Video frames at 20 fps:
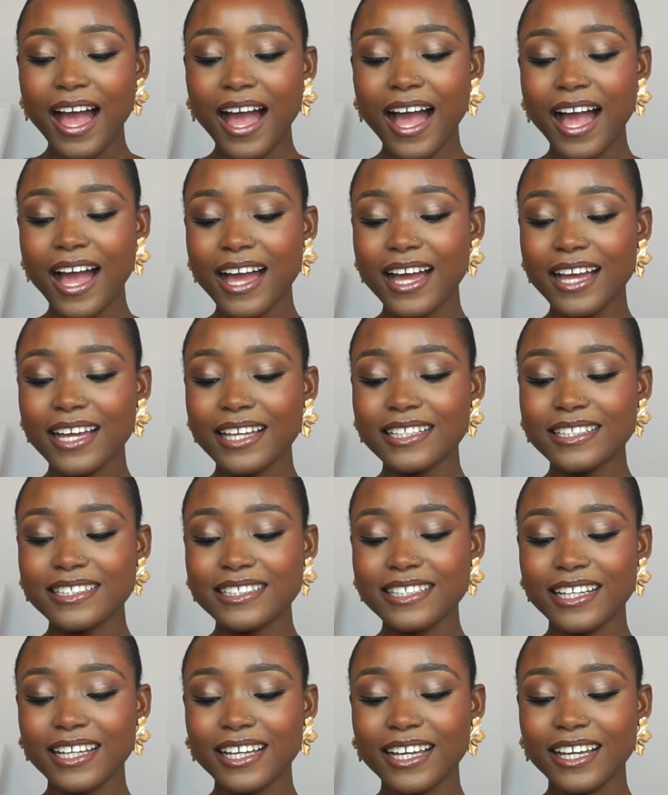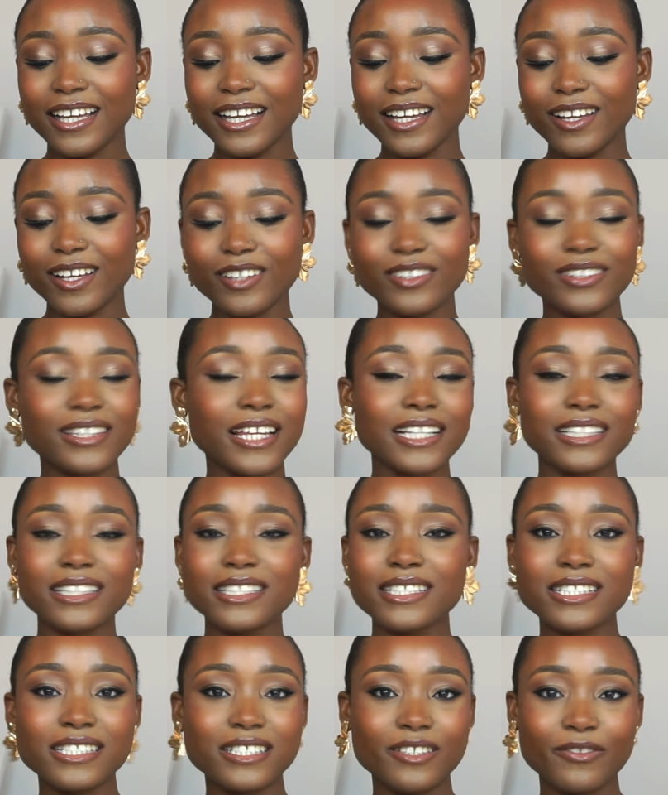And like,
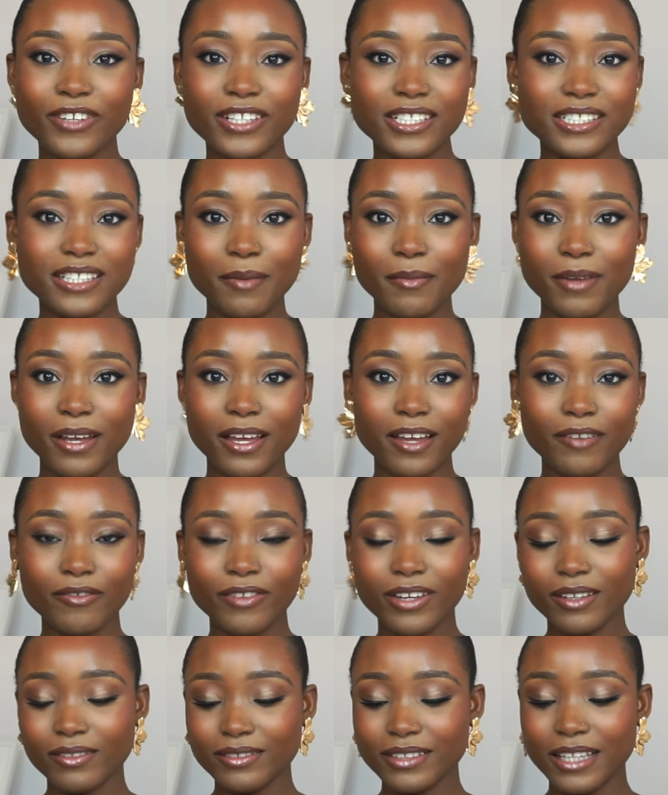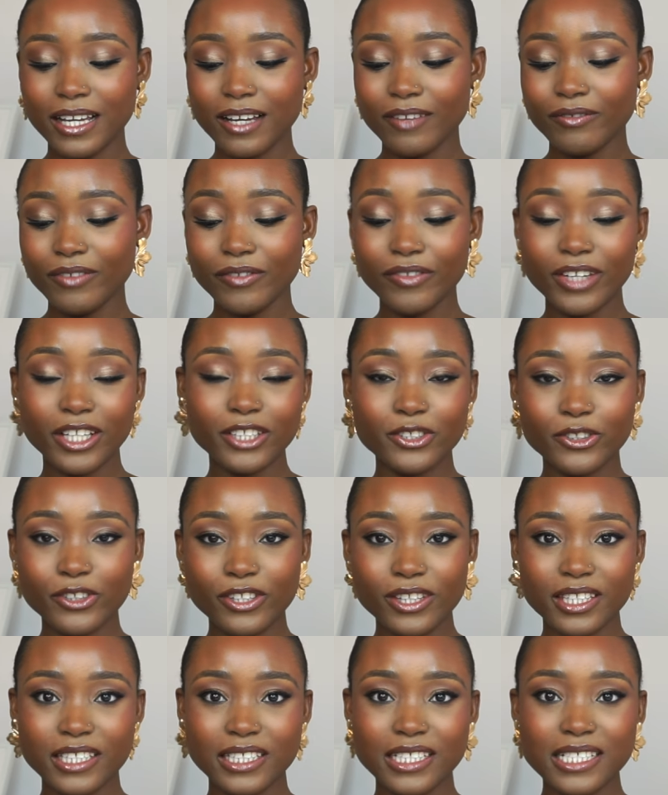this is the first time I've ever
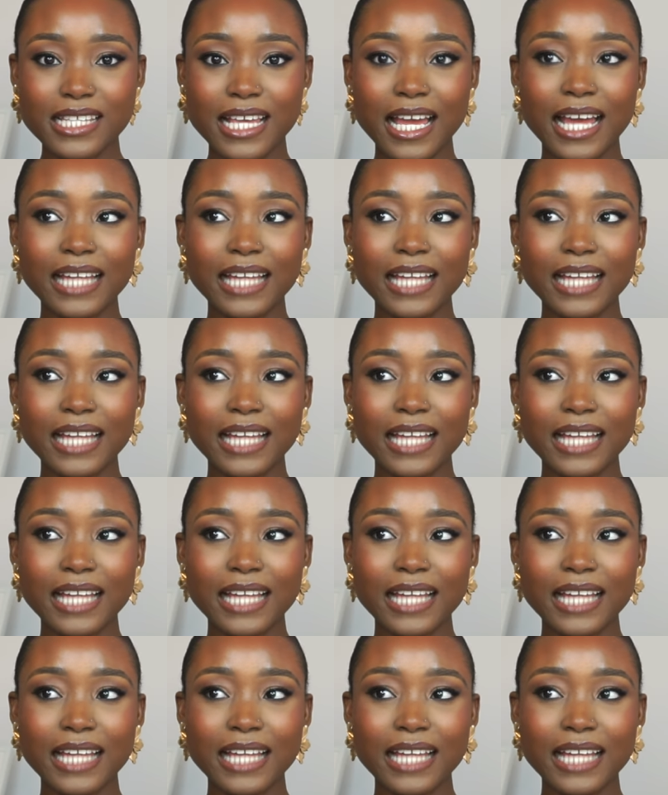done this.